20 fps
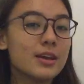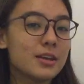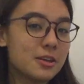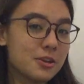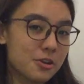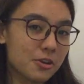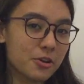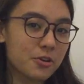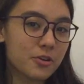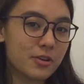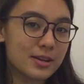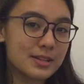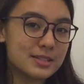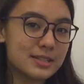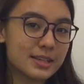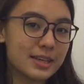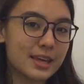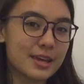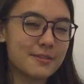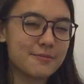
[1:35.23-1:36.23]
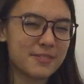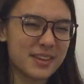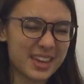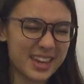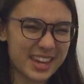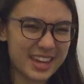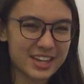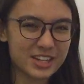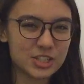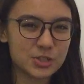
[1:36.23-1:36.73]
you're going to give
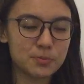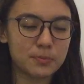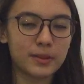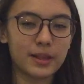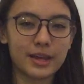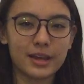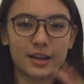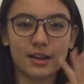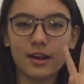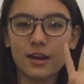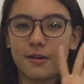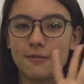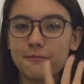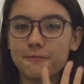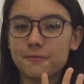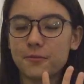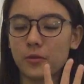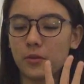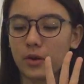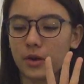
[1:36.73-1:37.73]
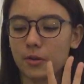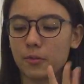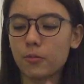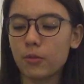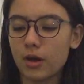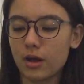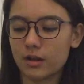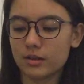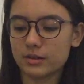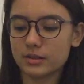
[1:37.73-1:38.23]
each player 4
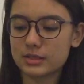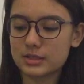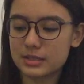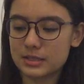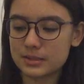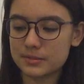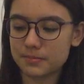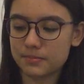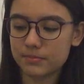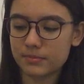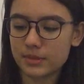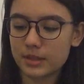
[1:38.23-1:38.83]
walls.